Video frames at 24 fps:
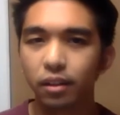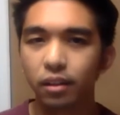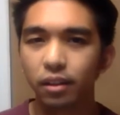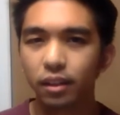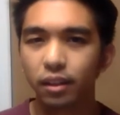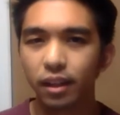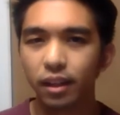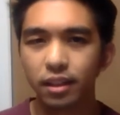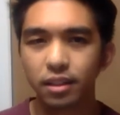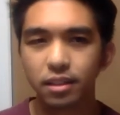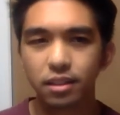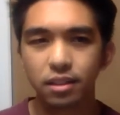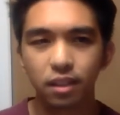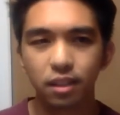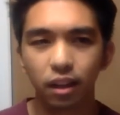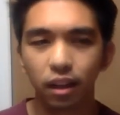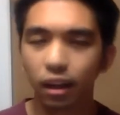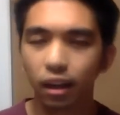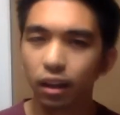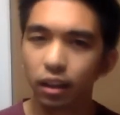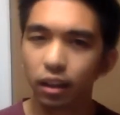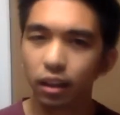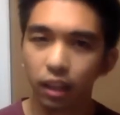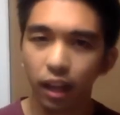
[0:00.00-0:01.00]
It's
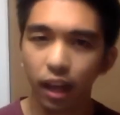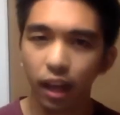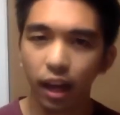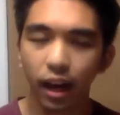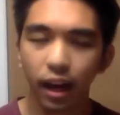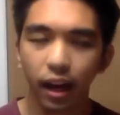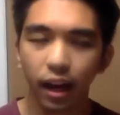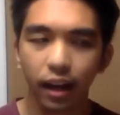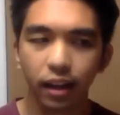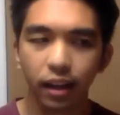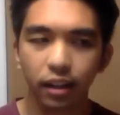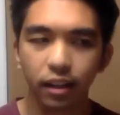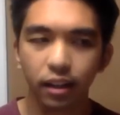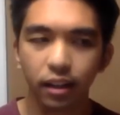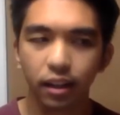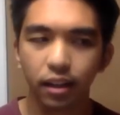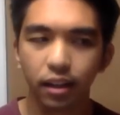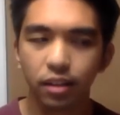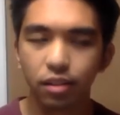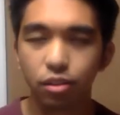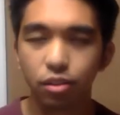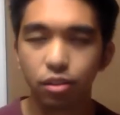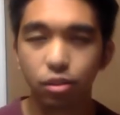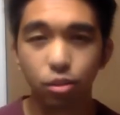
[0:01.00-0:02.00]
a lot.
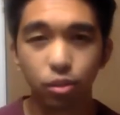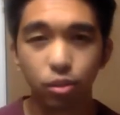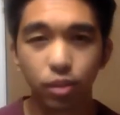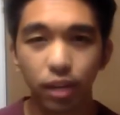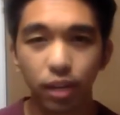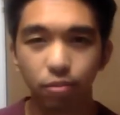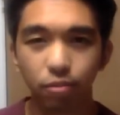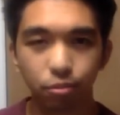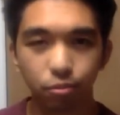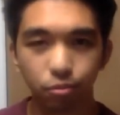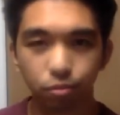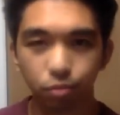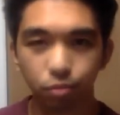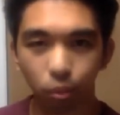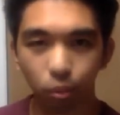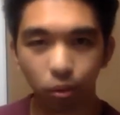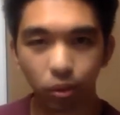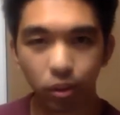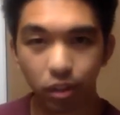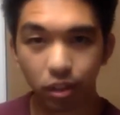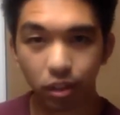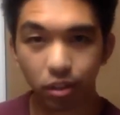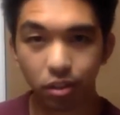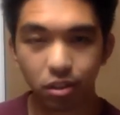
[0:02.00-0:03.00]
And to do that for 4
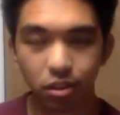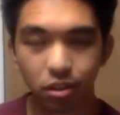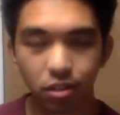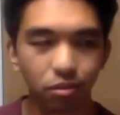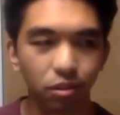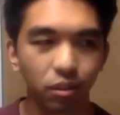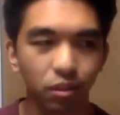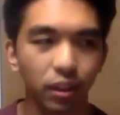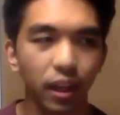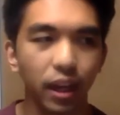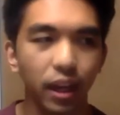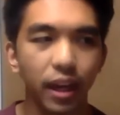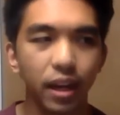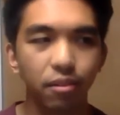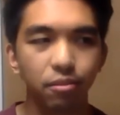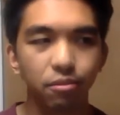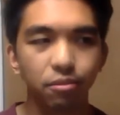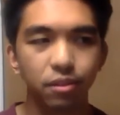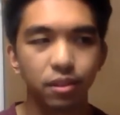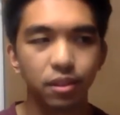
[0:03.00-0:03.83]
years of your life